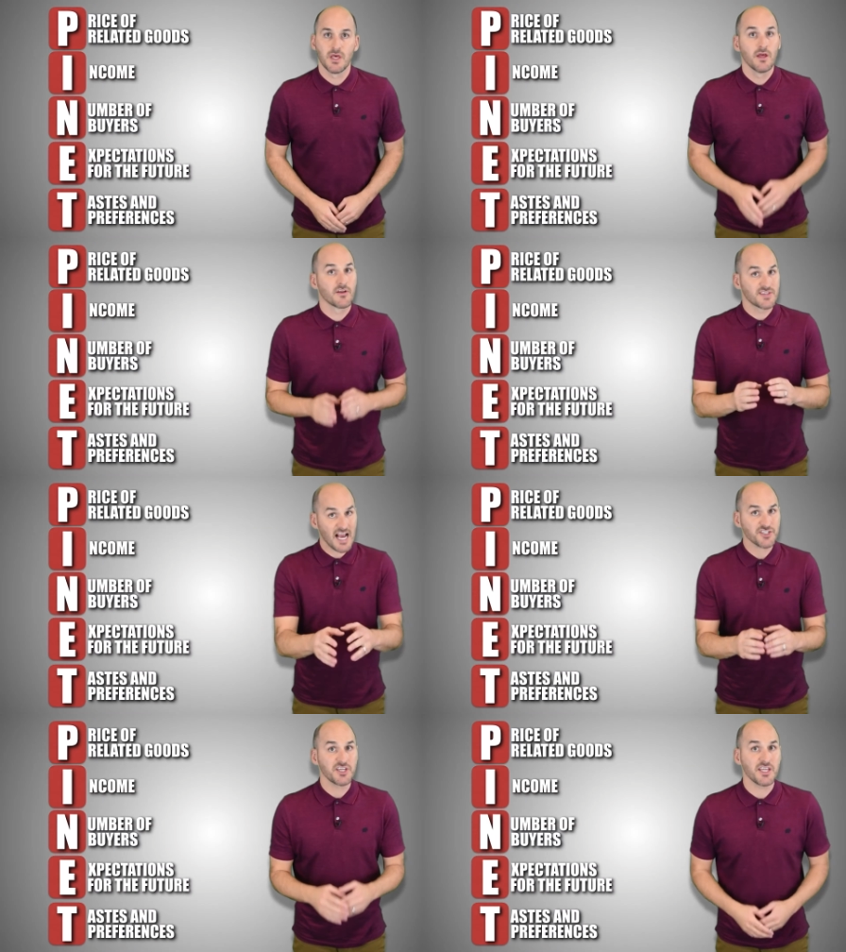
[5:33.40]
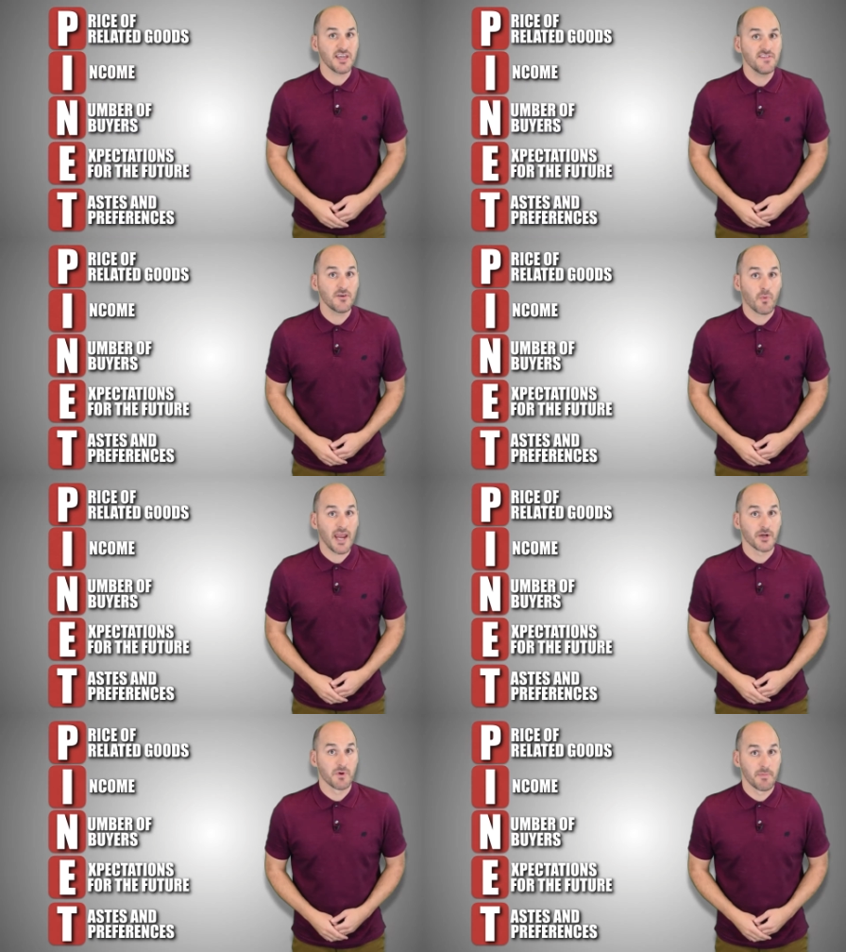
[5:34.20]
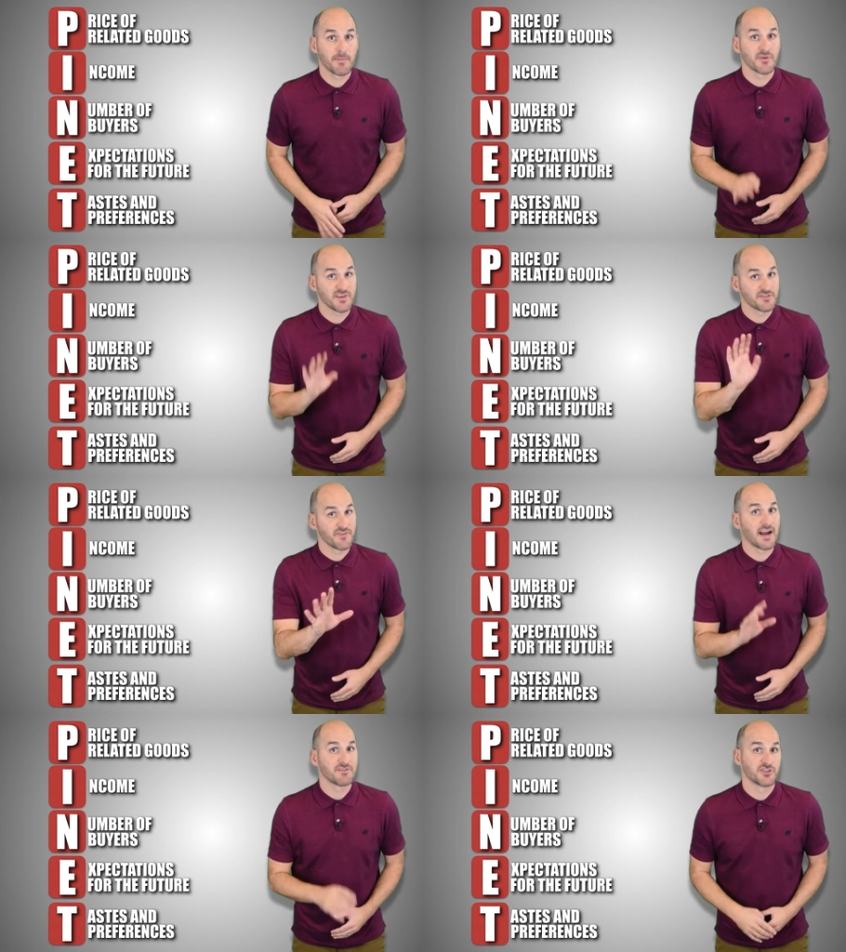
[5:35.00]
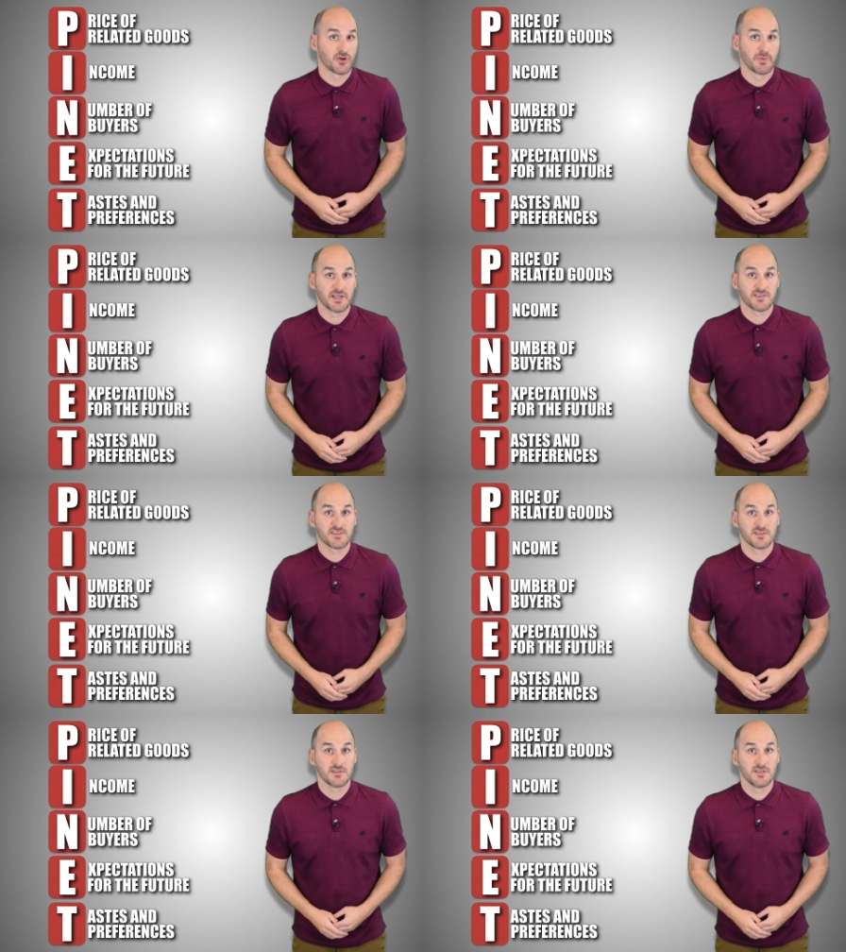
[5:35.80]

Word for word: There's actually an easy way to remember these five determinants.